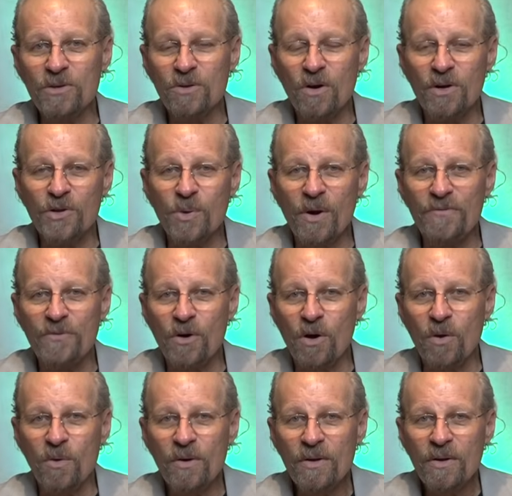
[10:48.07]
in our
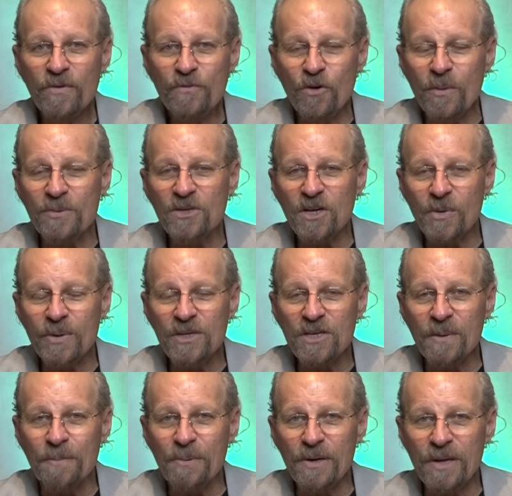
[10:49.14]
UFO film series
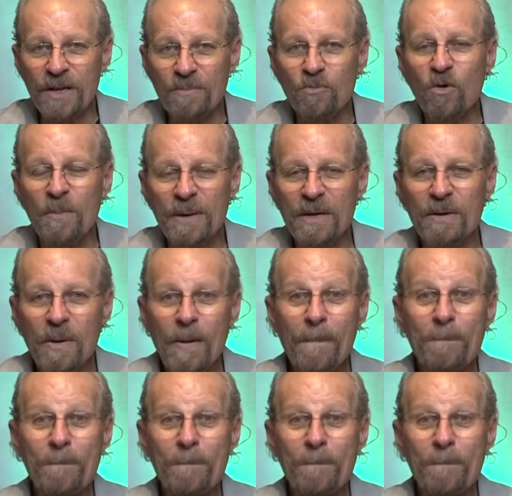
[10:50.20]
completed, we'll be